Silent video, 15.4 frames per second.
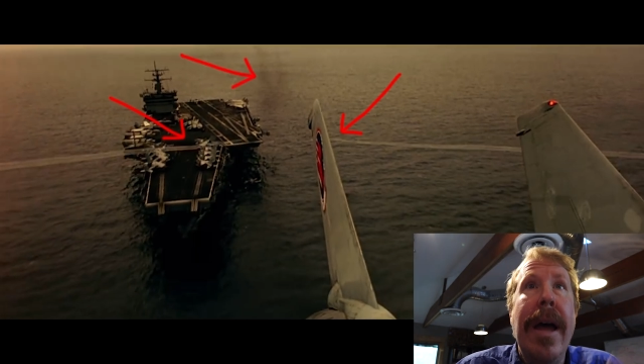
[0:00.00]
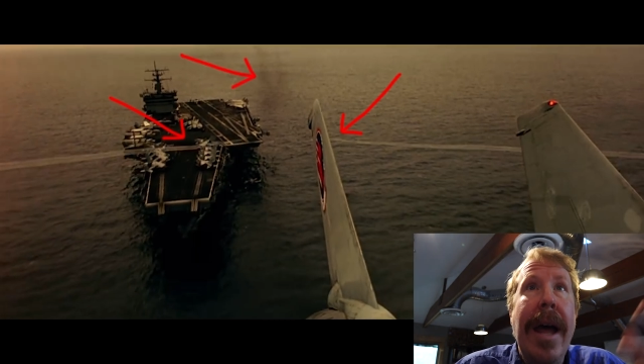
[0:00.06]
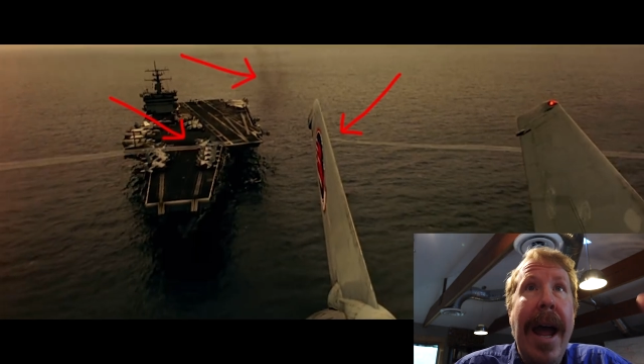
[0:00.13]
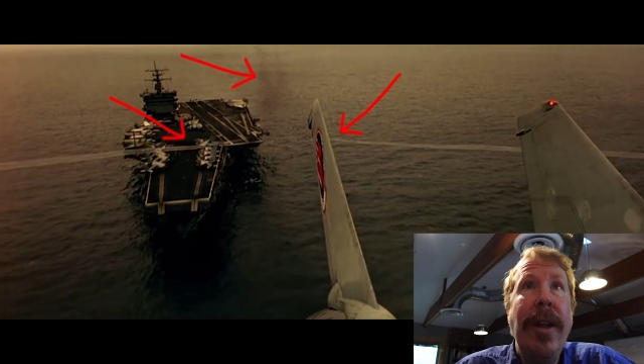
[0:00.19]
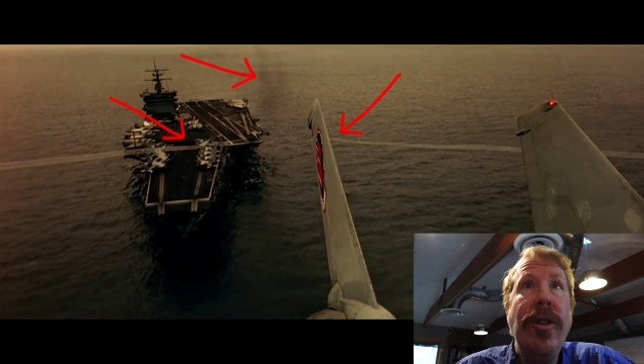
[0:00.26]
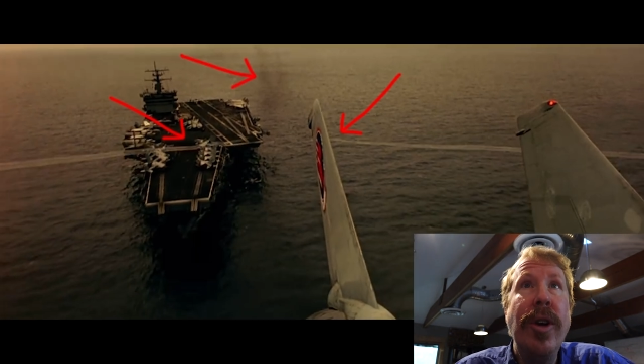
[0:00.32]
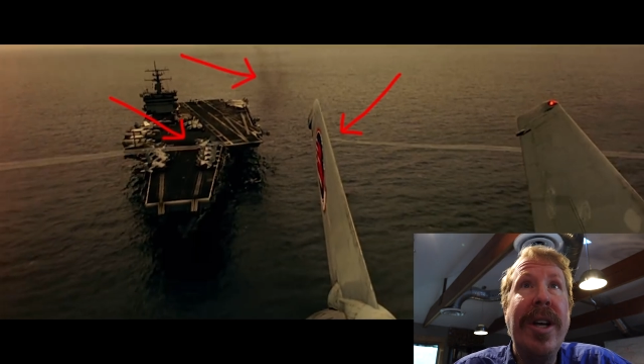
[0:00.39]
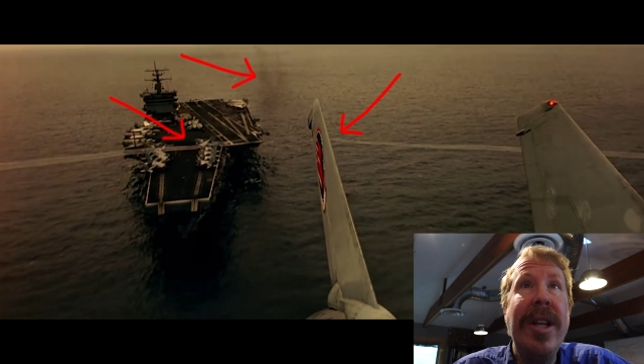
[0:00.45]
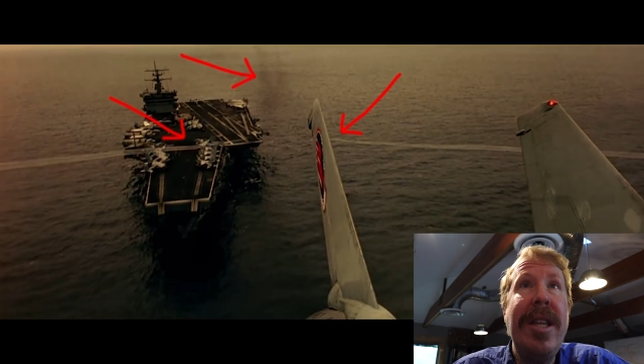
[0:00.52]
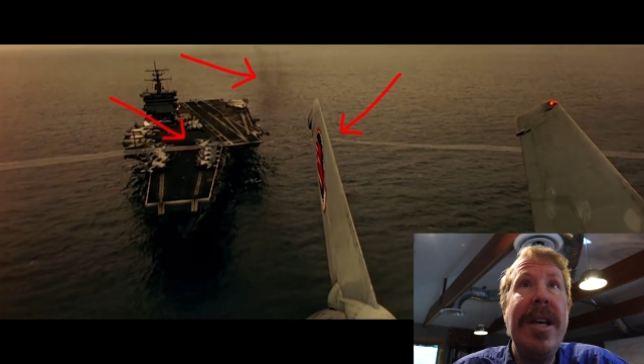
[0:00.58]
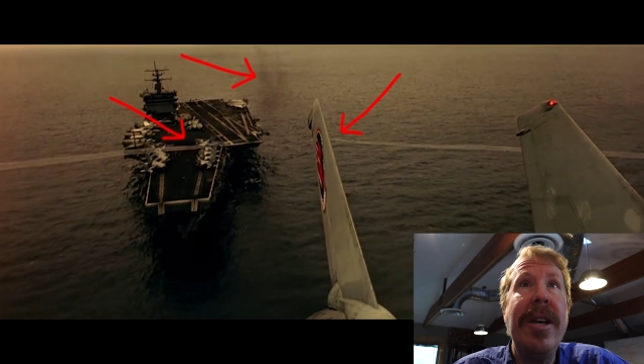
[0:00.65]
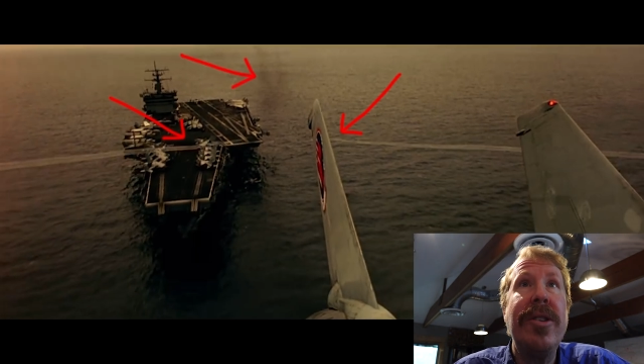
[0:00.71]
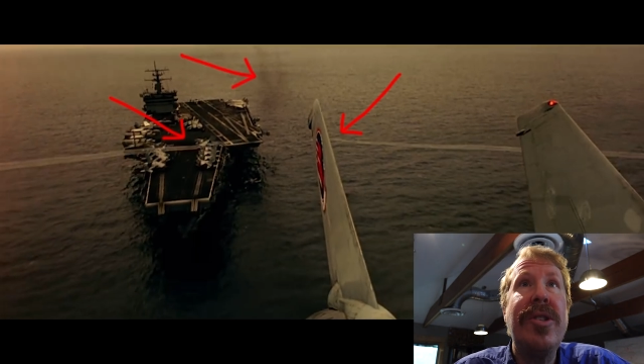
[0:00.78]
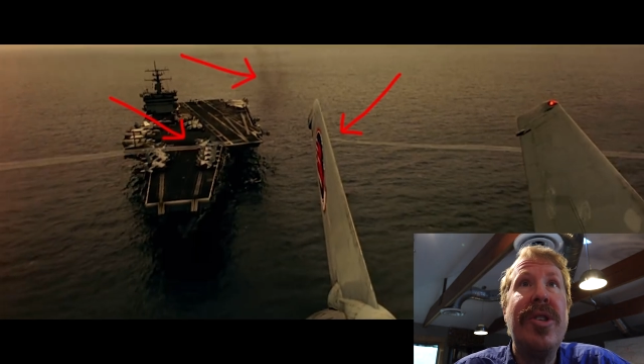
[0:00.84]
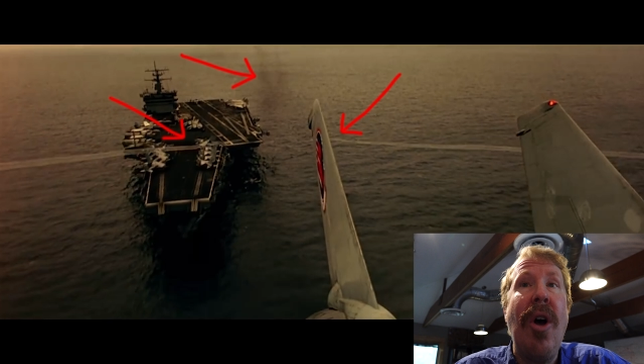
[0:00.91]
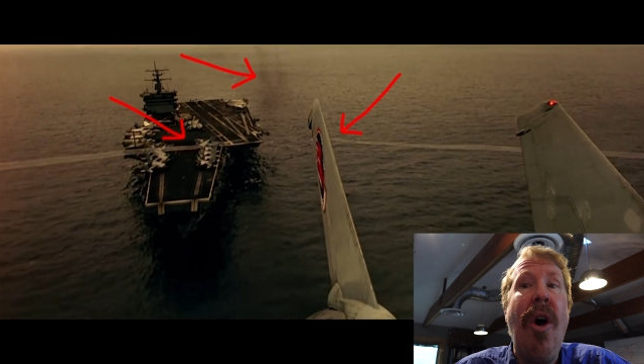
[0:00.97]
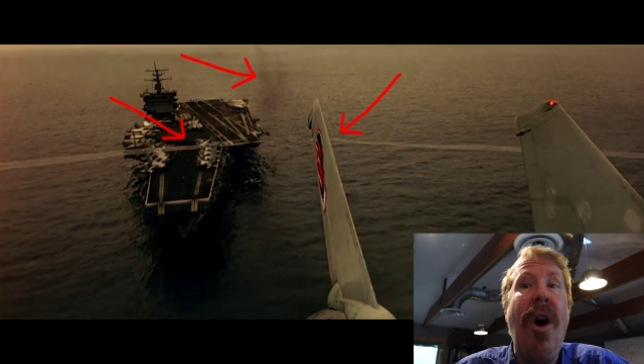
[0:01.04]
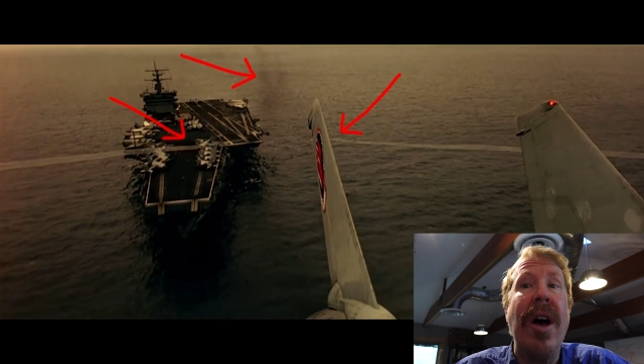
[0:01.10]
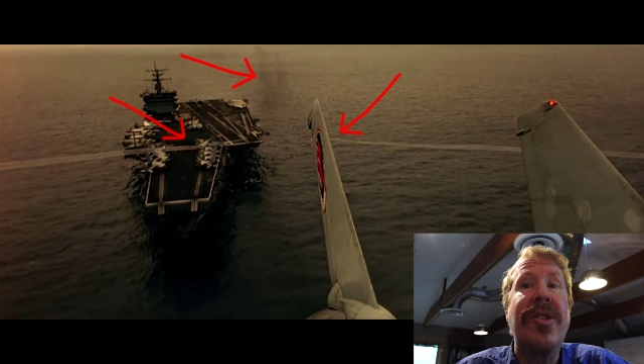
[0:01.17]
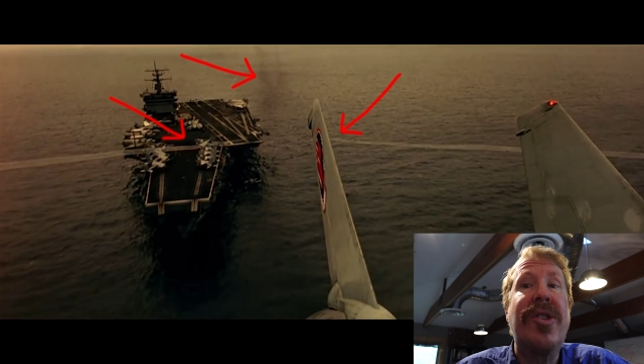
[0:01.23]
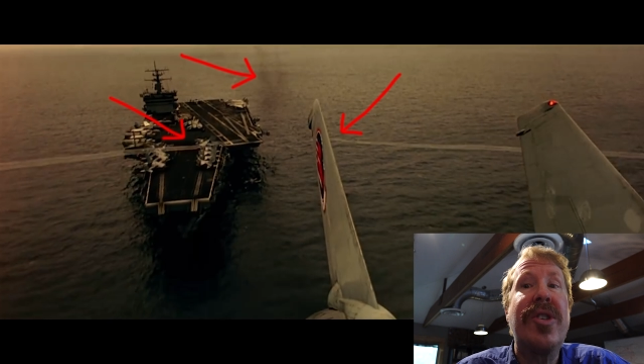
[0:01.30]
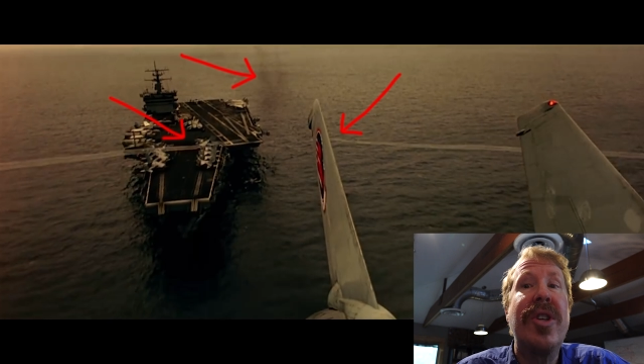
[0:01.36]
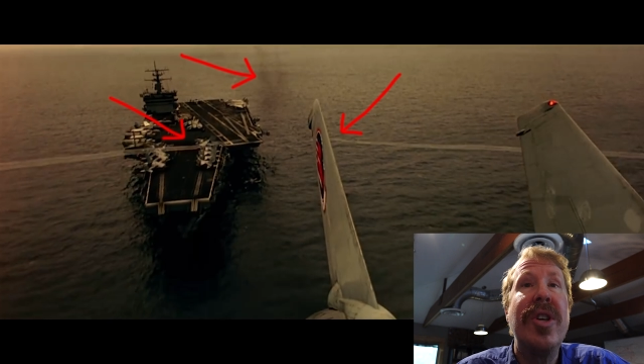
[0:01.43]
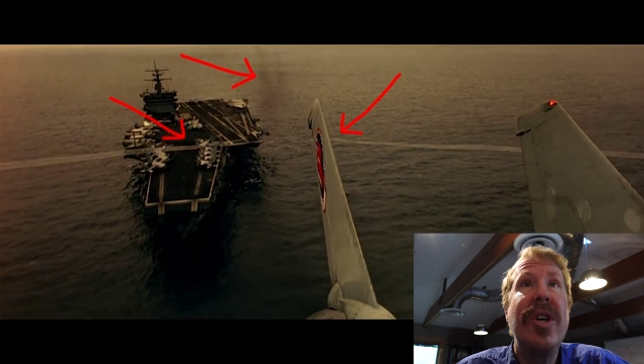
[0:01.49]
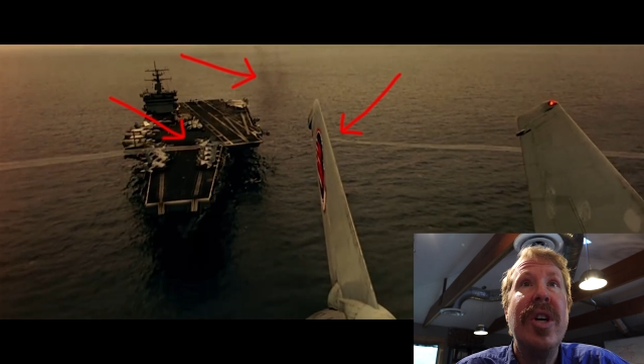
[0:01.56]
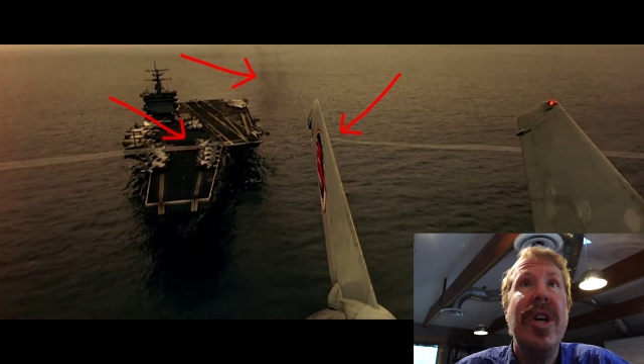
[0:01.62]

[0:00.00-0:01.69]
And look at the exhaust.